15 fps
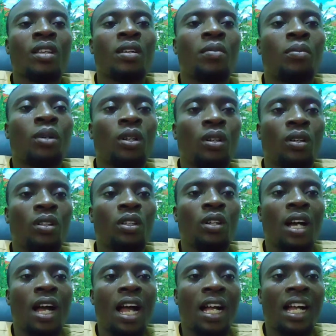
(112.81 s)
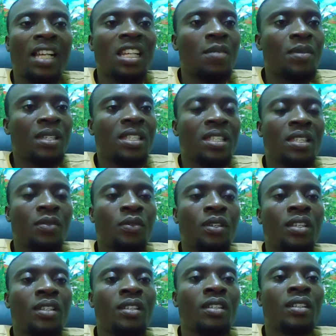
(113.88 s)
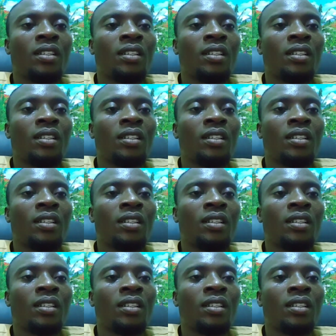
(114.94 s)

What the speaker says: But your academic CV,